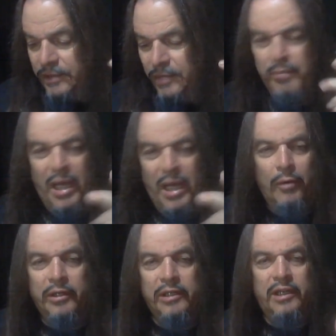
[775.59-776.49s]

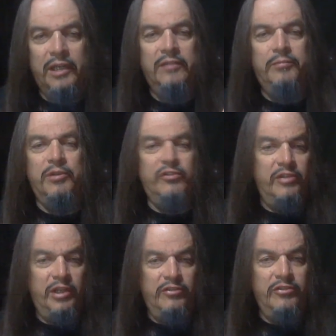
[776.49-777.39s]
empowering kind of
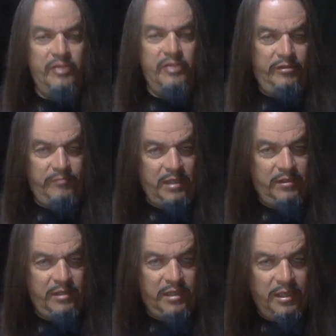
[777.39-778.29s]
presentations,
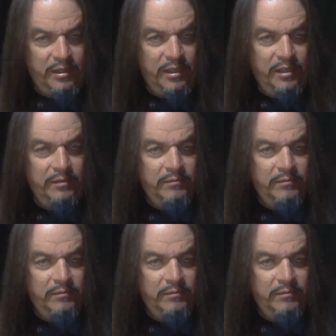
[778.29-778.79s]
that the kind of thing.